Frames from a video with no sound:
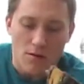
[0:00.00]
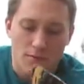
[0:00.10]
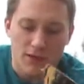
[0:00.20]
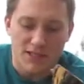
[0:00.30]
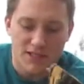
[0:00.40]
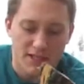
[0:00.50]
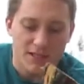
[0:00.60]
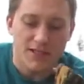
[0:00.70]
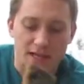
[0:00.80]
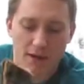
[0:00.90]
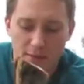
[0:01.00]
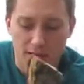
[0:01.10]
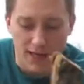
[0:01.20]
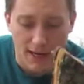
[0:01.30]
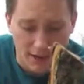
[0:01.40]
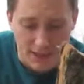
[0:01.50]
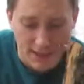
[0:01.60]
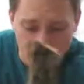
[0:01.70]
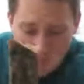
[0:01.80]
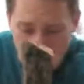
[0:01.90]
But as you can see, I'm hitting it on the
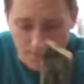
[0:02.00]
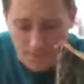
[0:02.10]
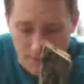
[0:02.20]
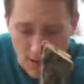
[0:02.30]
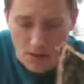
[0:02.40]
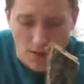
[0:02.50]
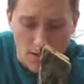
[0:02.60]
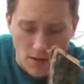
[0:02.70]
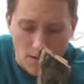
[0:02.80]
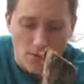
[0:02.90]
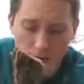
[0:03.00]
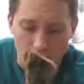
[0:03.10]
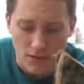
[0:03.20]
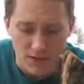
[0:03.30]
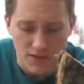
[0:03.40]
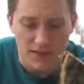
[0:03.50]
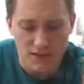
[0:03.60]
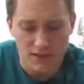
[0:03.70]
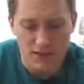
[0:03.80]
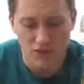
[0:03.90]
tip. So that's a
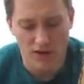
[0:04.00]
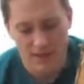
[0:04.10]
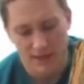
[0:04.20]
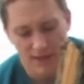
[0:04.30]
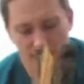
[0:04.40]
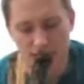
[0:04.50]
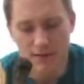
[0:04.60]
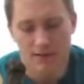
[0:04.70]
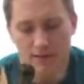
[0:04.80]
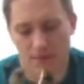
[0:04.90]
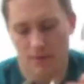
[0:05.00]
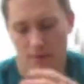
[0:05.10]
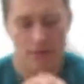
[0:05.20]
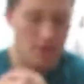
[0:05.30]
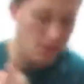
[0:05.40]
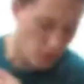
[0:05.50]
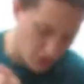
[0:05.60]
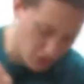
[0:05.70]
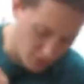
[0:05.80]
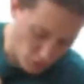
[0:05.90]
good strength test. Whether
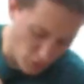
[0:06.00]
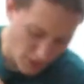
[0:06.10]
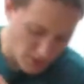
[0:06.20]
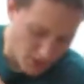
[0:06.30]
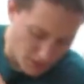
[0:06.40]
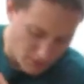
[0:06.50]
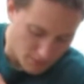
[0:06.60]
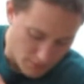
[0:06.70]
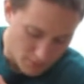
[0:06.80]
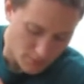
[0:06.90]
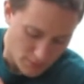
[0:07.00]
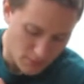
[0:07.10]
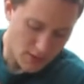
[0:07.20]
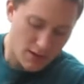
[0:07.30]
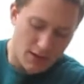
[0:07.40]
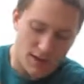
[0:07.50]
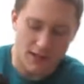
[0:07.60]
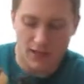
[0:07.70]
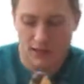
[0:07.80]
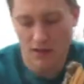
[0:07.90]
you're going to worry about kind
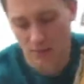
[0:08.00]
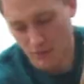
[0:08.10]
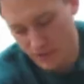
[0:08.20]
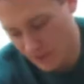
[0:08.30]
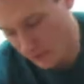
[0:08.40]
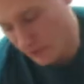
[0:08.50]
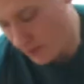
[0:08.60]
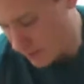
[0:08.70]
of clobbering something.